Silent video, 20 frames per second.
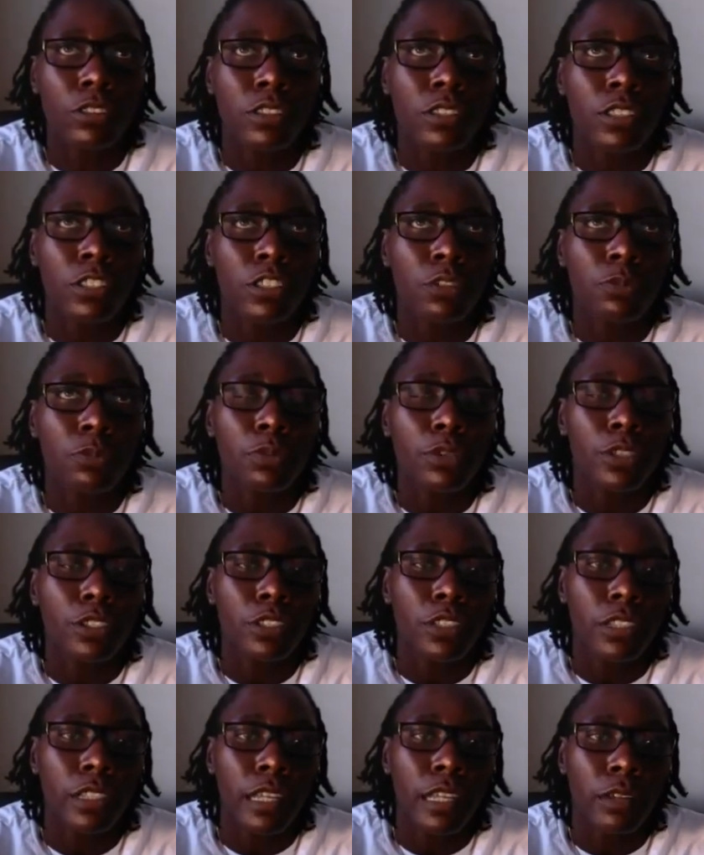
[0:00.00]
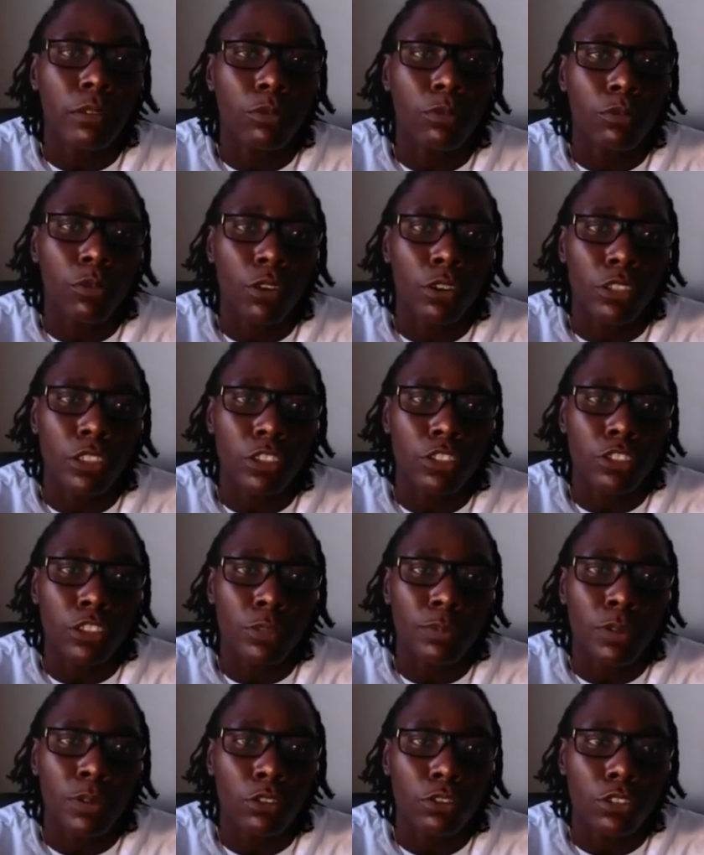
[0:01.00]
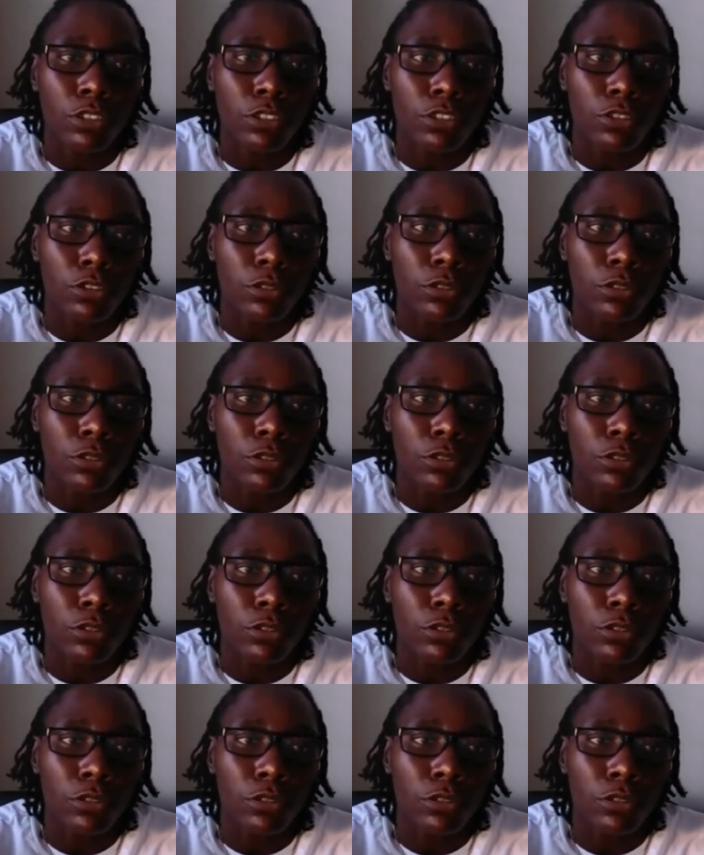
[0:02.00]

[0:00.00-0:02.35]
still putting in that work that you're supposed to do,